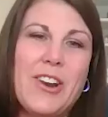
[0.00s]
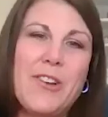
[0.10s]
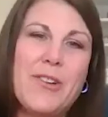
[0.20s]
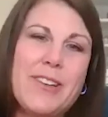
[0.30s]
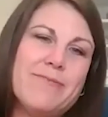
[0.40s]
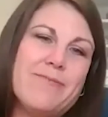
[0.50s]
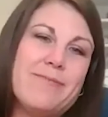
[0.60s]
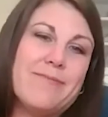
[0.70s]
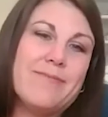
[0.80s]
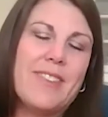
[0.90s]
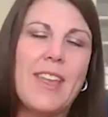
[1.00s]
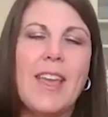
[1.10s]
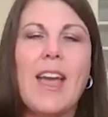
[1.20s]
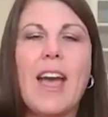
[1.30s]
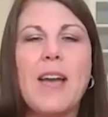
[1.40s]
You know what?
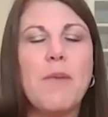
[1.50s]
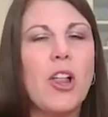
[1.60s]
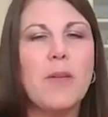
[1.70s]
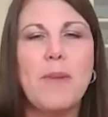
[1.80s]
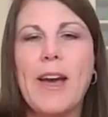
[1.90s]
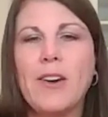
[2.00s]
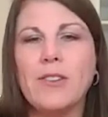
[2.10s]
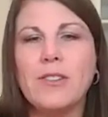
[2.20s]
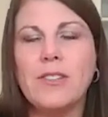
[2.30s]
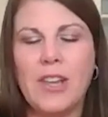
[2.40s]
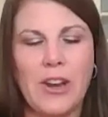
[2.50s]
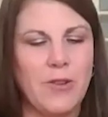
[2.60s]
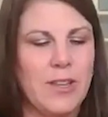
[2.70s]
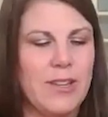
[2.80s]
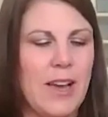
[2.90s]
I'm all about, you
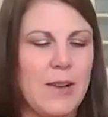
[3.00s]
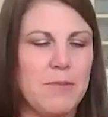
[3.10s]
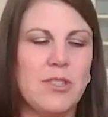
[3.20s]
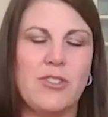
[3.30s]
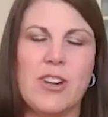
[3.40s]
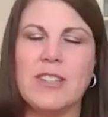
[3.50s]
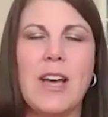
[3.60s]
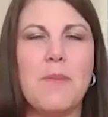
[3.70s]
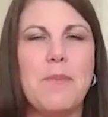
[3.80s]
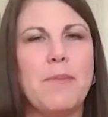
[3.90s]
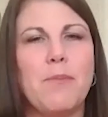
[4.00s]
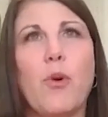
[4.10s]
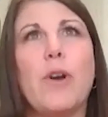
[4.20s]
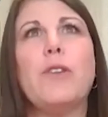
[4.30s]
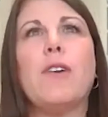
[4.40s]
know, the times to dress up and
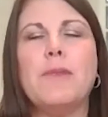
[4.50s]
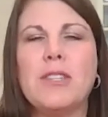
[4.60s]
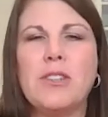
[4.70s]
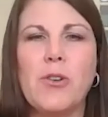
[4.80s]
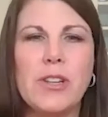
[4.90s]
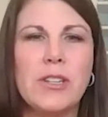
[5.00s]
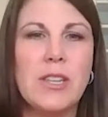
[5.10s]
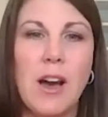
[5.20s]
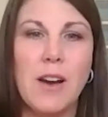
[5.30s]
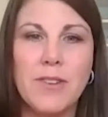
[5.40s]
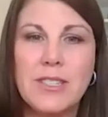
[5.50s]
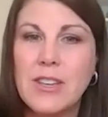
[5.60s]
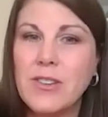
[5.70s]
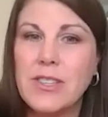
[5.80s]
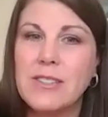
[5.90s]
boy, do I miss going to the office
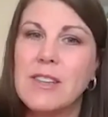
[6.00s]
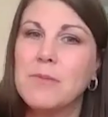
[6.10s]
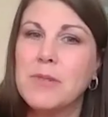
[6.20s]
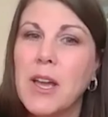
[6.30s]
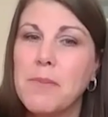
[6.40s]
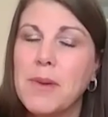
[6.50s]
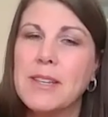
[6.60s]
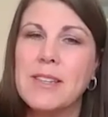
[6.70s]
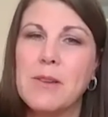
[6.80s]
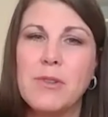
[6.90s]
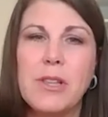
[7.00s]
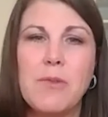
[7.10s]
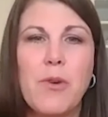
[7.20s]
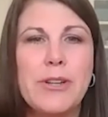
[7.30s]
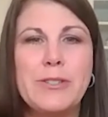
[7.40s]
though at the same time because I
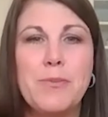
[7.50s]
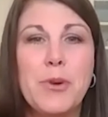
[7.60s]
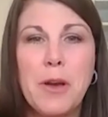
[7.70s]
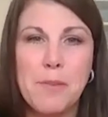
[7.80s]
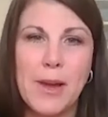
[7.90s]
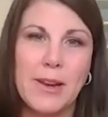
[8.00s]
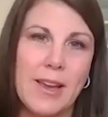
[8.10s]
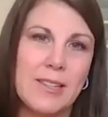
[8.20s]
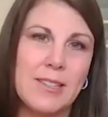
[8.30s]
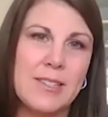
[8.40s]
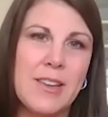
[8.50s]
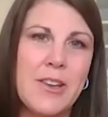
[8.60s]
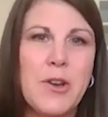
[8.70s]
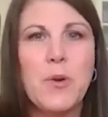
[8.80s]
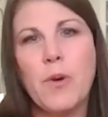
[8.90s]
really want to put on my nice
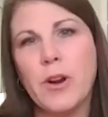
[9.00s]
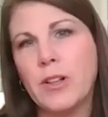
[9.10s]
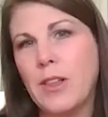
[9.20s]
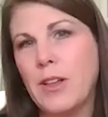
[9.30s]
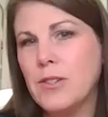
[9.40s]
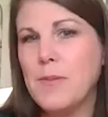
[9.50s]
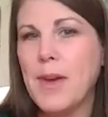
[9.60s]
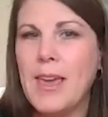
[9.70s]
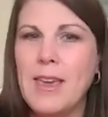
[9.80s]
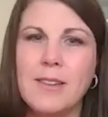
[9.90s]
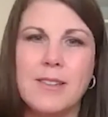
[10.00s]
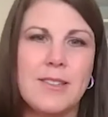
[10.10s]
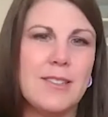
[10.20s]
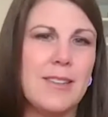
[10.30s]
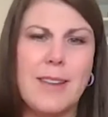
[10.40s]
work clothes and my
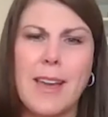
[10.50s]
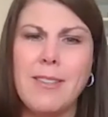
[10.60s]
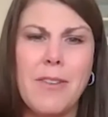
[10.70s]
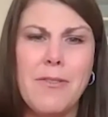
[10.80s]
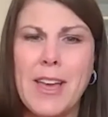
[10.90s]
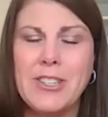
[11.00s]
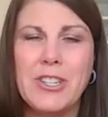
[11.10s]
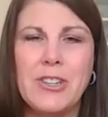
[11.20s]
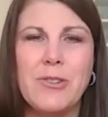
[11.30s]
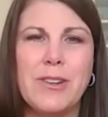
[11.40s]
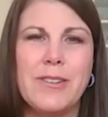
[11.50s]
heels. And I love that too. Yeah.